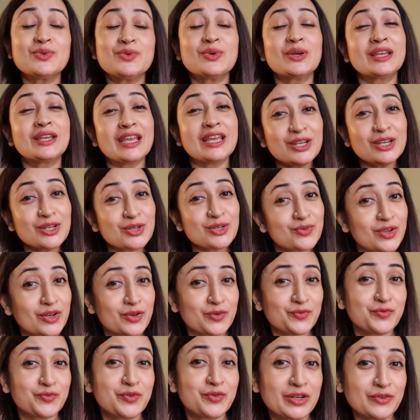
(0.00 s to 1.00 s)
again need to
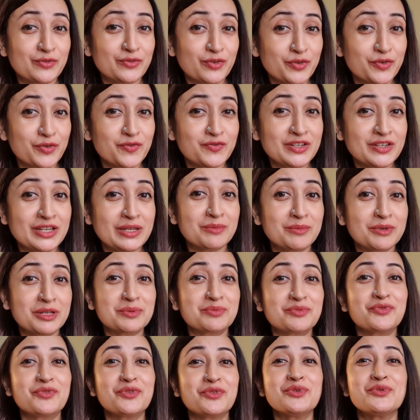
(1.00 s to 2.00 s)
wait for 15 minutes
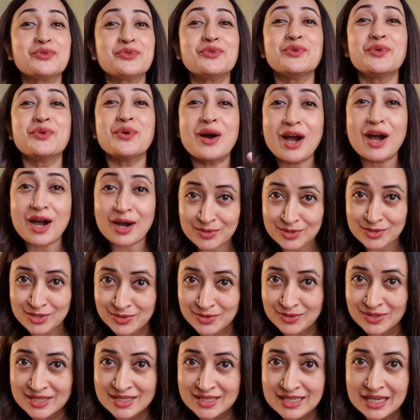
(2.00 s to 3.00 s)
before you go out to
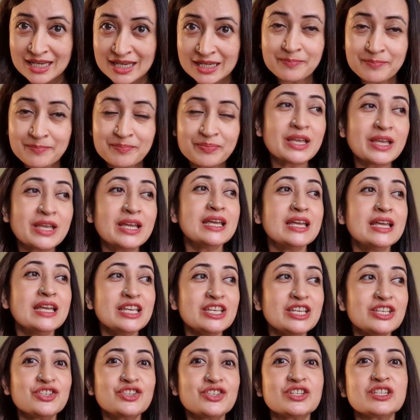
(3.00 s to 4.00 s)
the sun.
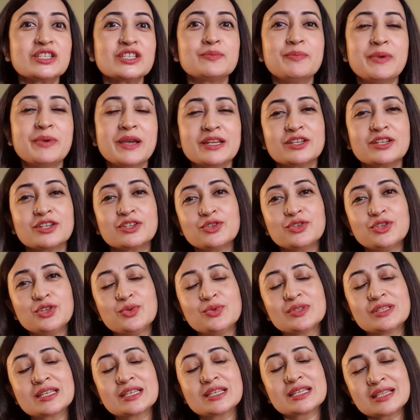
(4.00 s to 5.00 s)
It's just better to
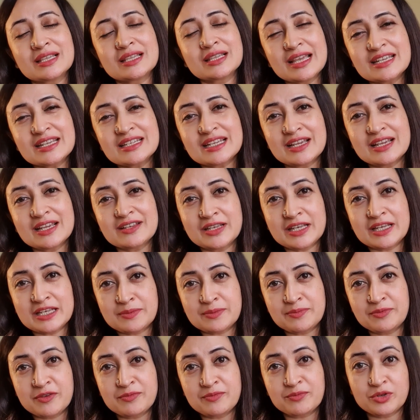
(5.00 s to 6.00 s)
use a slight
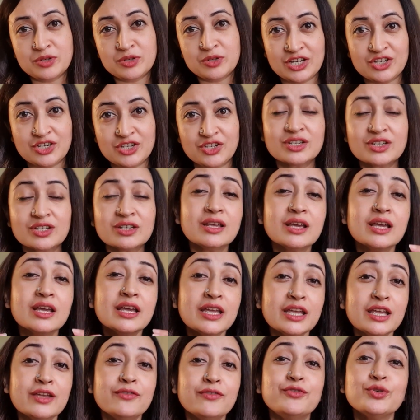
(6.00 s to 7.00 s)
SPF protection
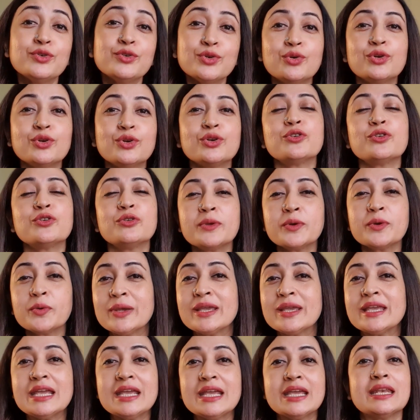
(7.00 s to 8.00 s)
if you know you're going to be
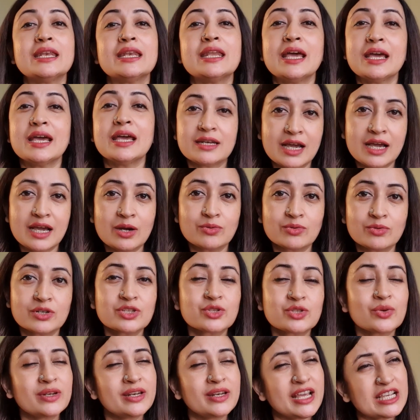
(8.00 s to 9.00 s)
going in and out.
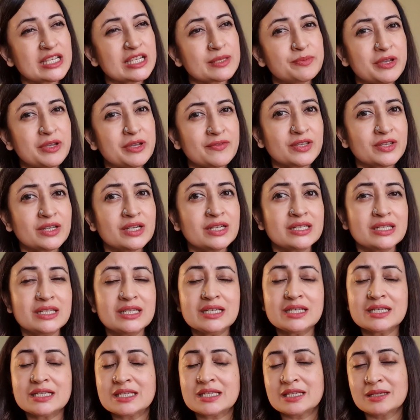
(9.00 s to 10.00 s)
So an SPF 30
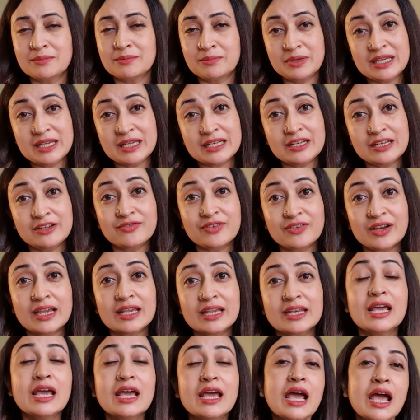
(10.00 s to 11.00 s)
is completely
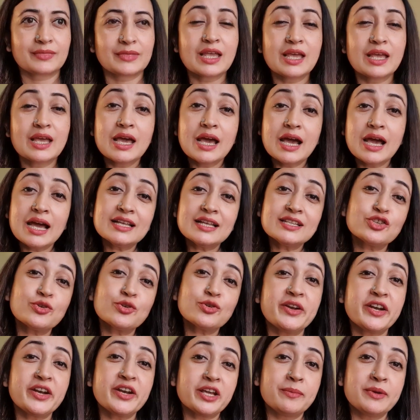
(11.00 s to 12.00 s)
fine. And so my
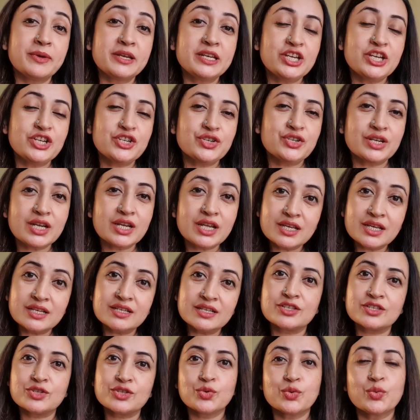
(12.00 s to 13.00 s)
recommendation
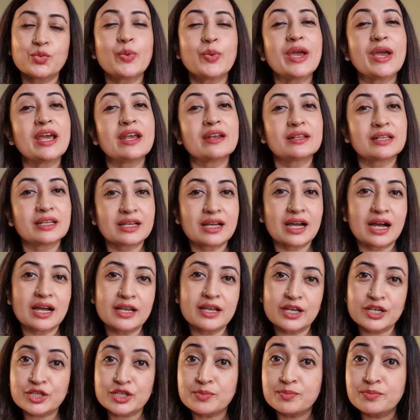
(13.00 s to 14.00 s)
is to wear the
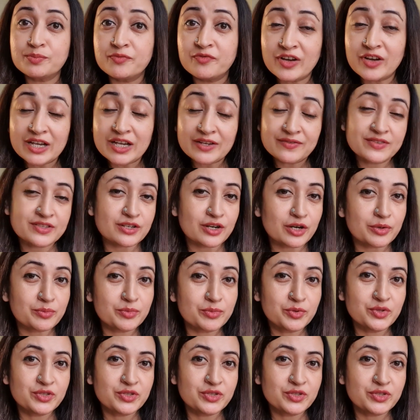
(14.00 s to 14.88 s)
Kaya's 5-star boot